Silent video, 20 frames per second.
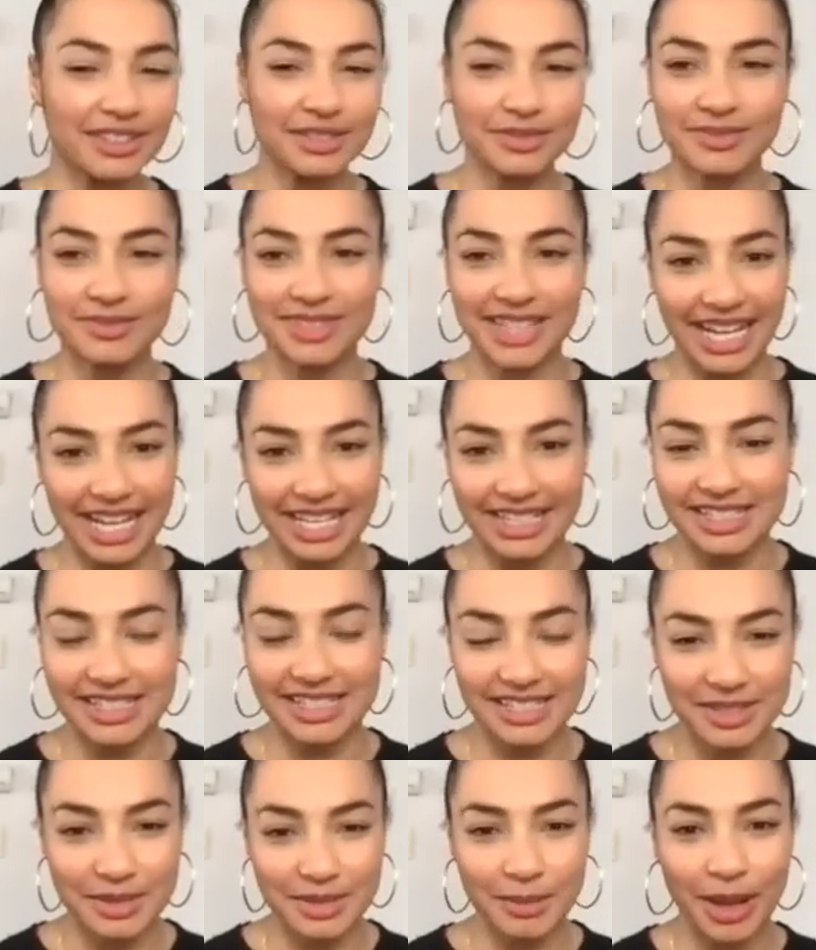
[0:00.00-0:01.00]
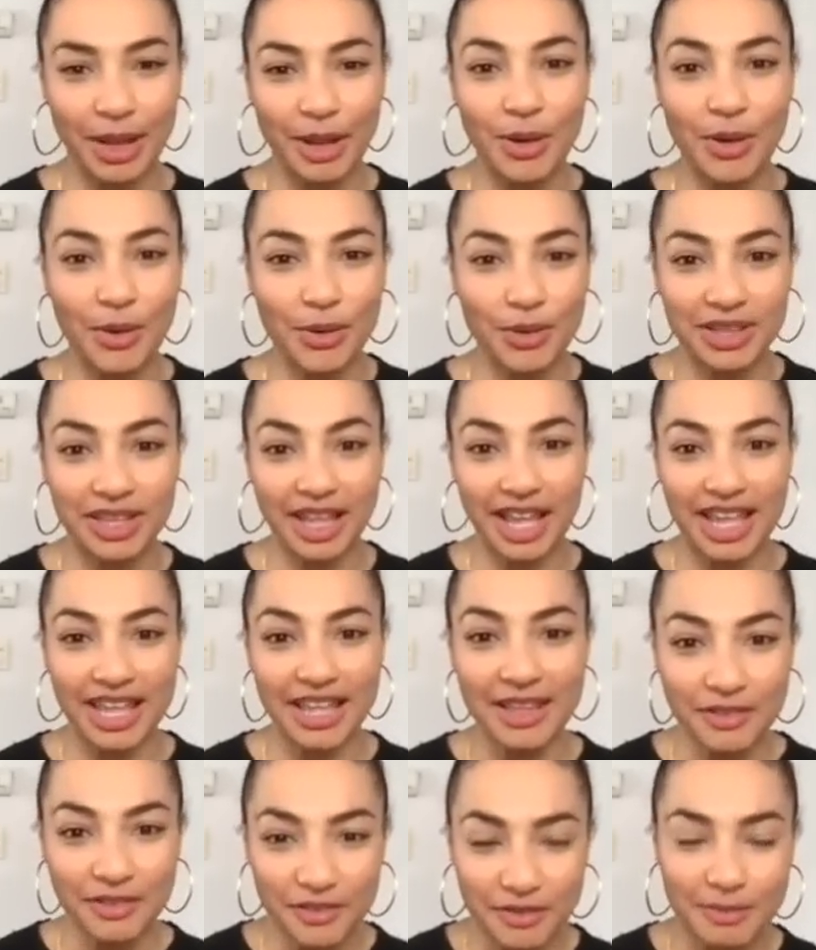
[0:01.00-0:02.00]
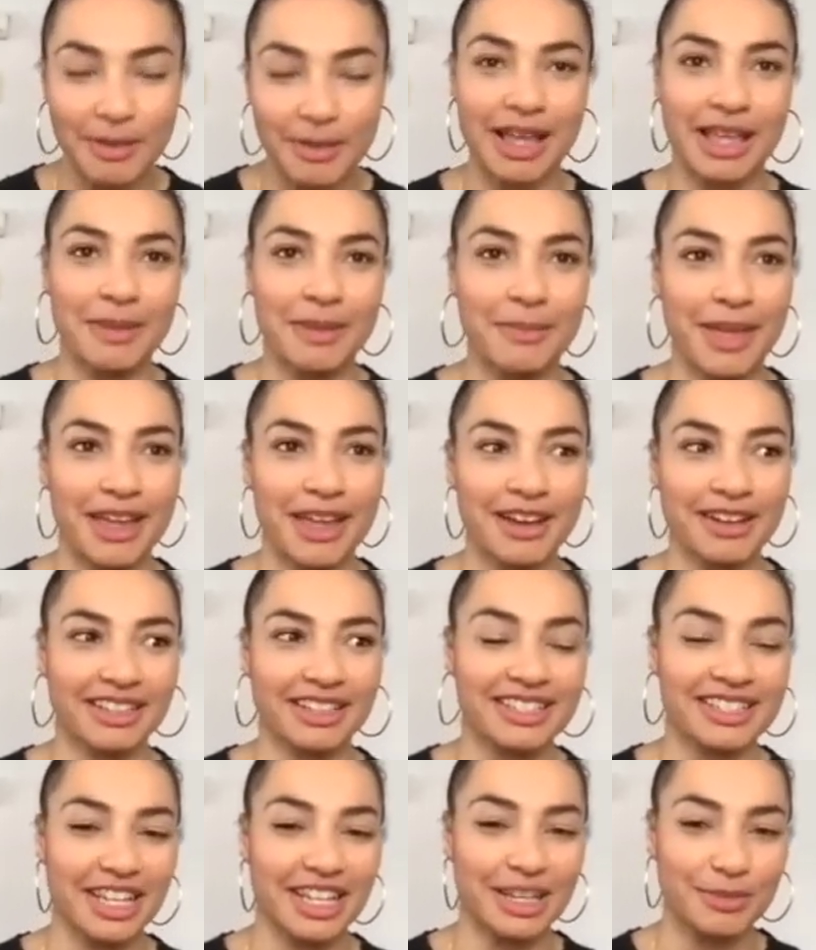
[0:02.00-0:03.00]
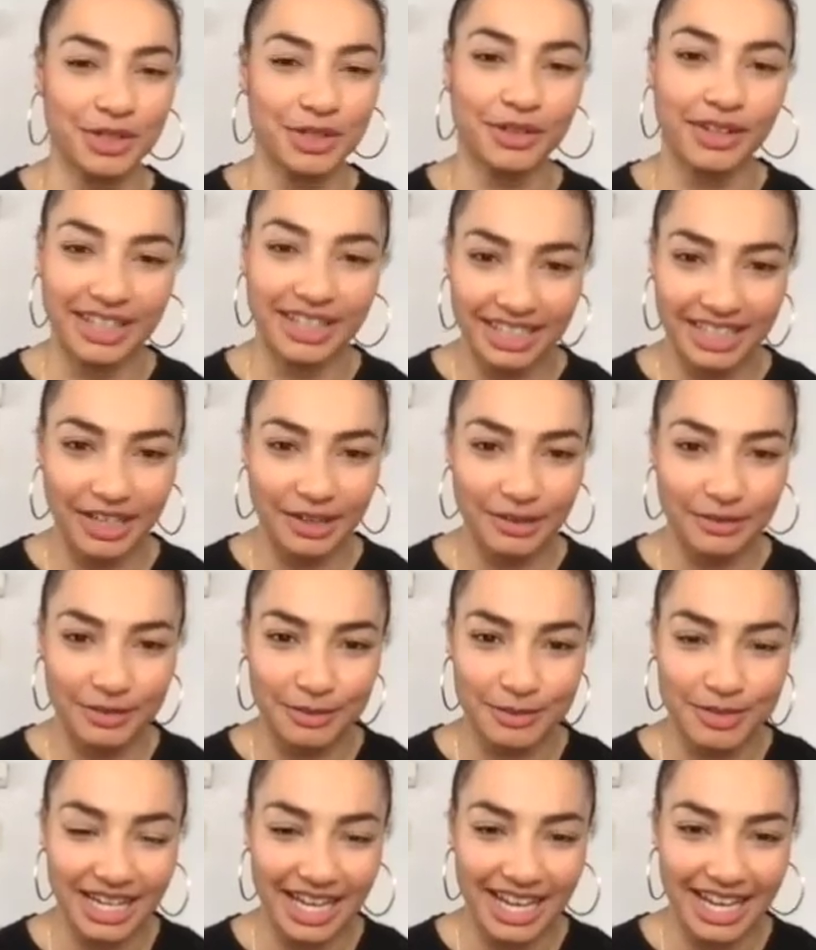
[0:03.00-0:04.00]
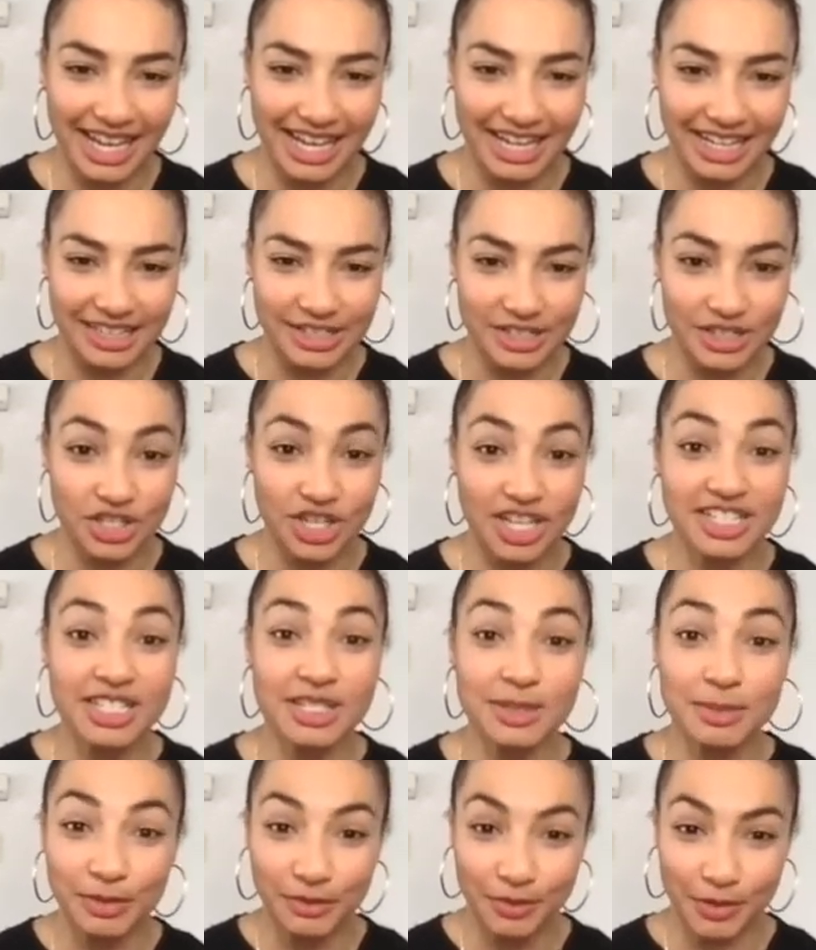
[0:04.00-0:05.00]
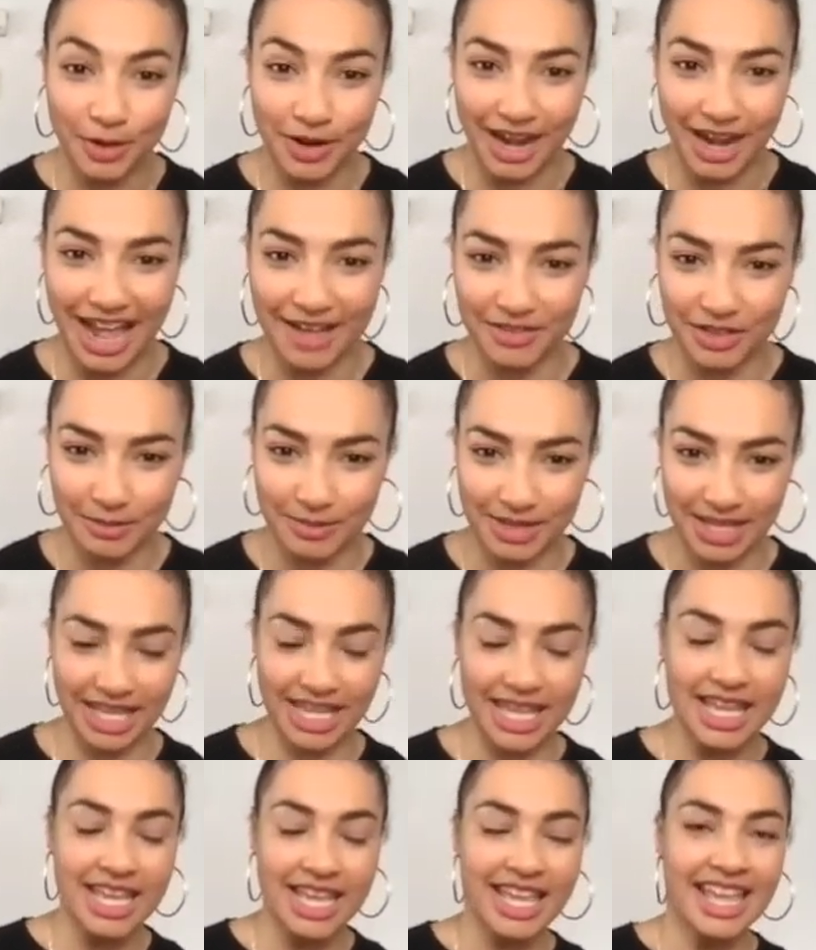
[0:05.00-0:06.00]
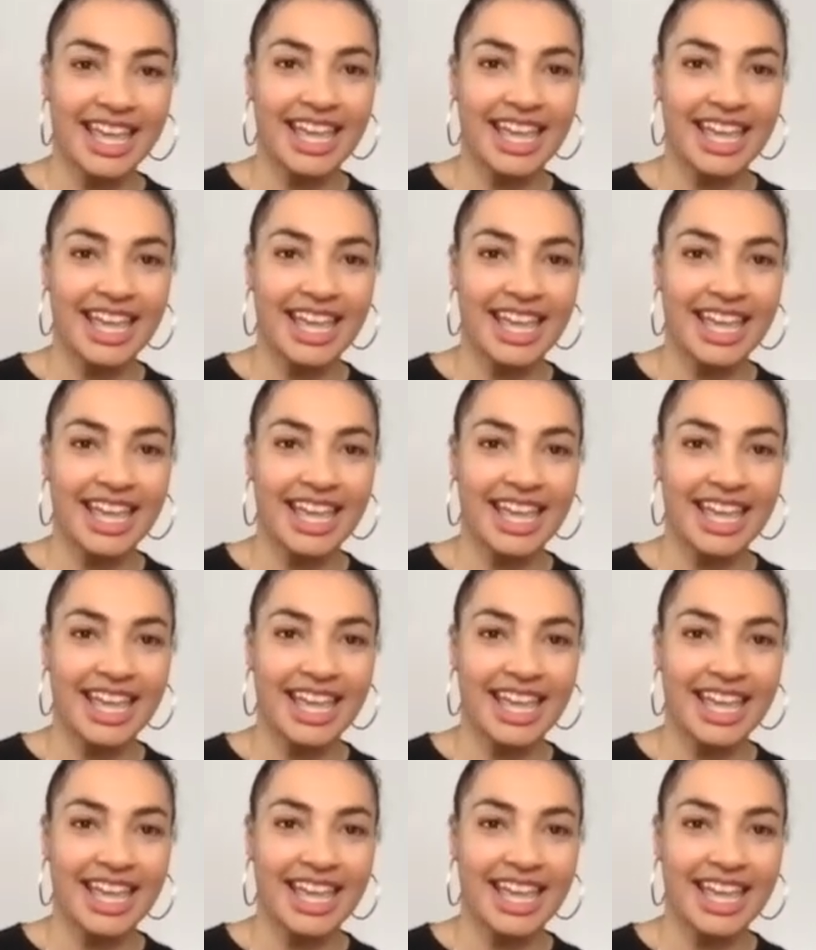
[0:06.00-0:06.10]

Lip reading: danced my whole life. My parents immigrated here from Guyana just before having me.